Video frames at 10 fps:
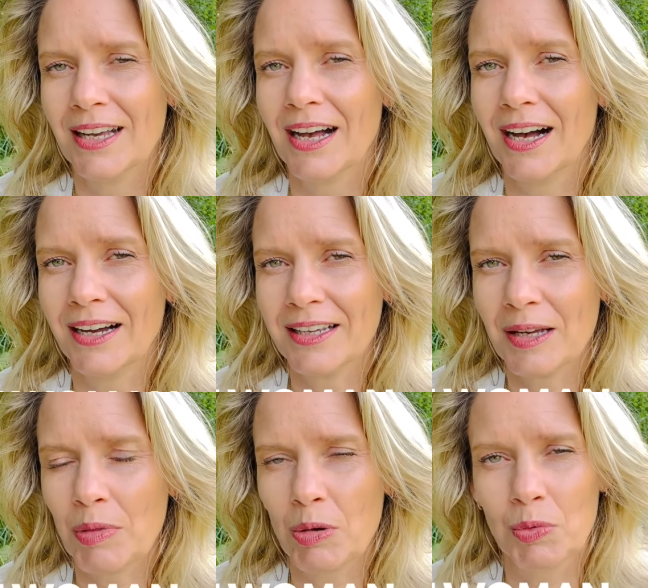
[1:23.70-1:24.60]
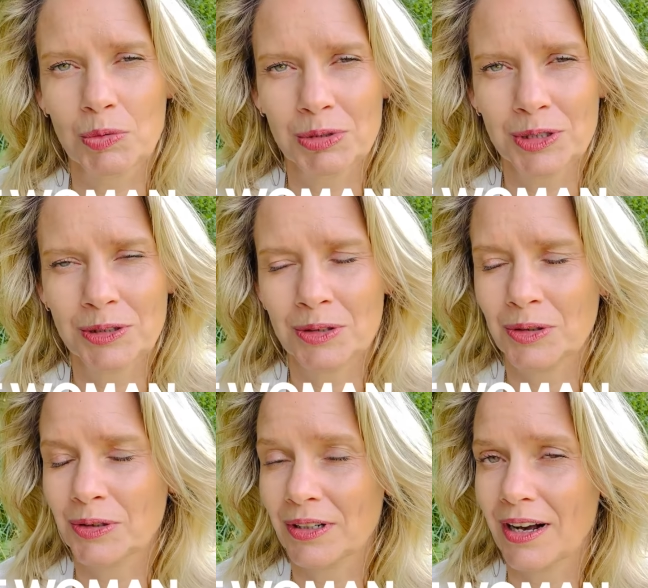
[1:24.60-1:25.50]
I am the woman
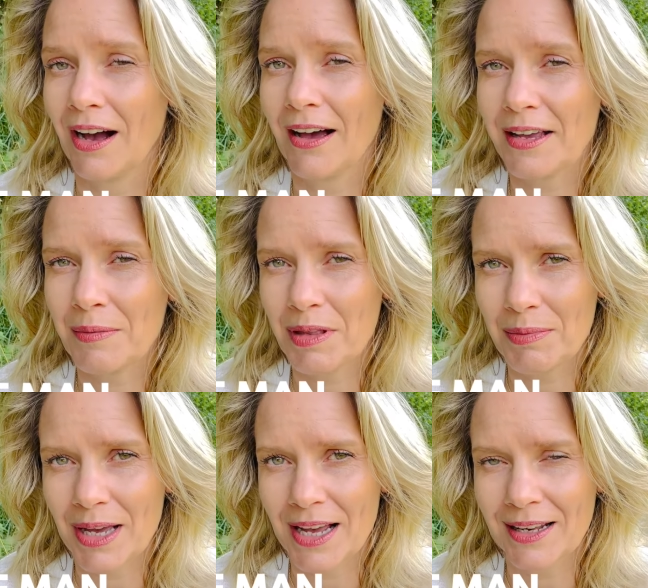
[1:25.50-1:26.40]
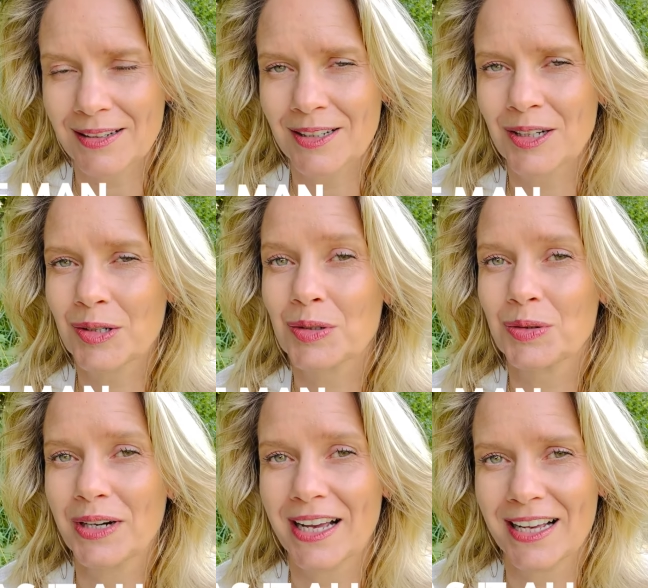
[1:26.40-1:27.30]
or I am the man
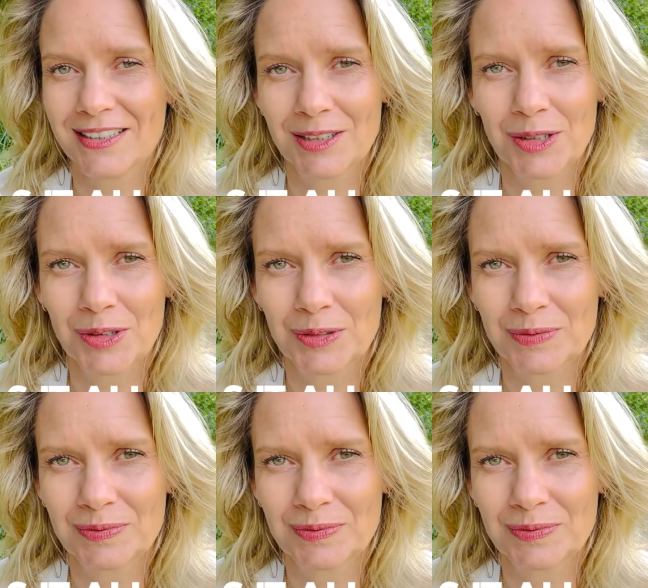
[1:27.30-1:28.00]
who has it all.